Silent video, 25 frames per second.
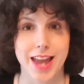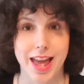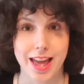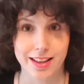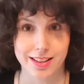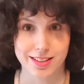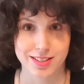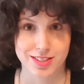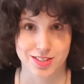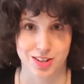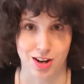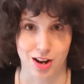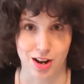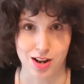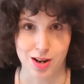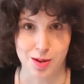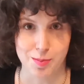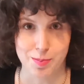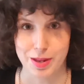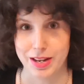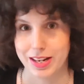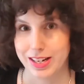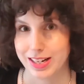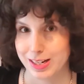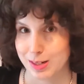Next
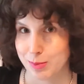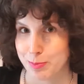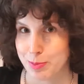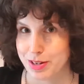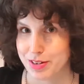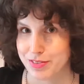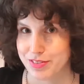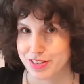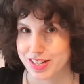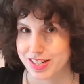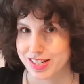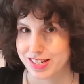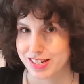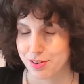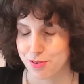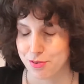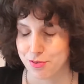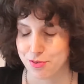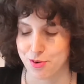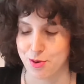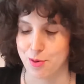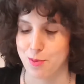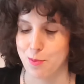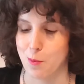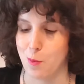up, a little bit of a
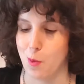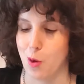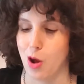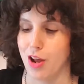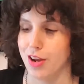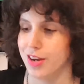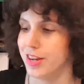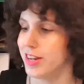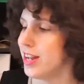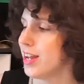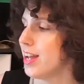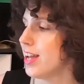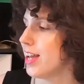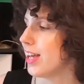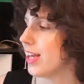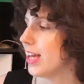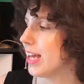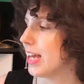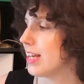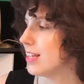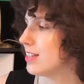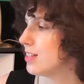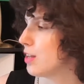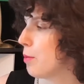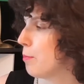different one,
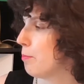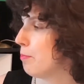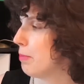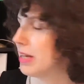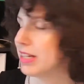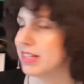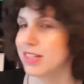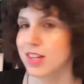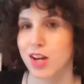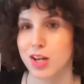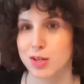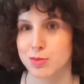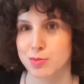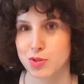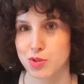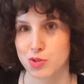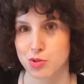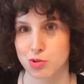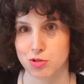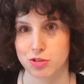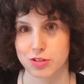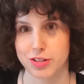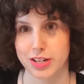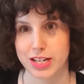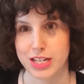is
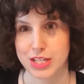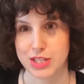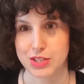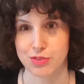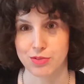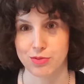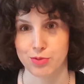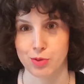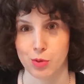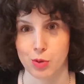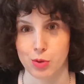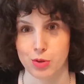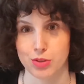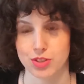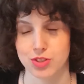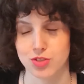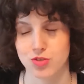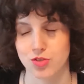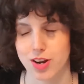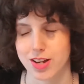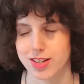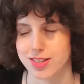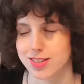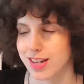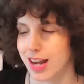bedtime stories
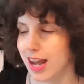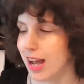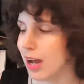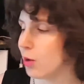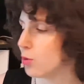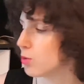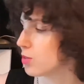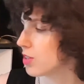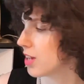for stressed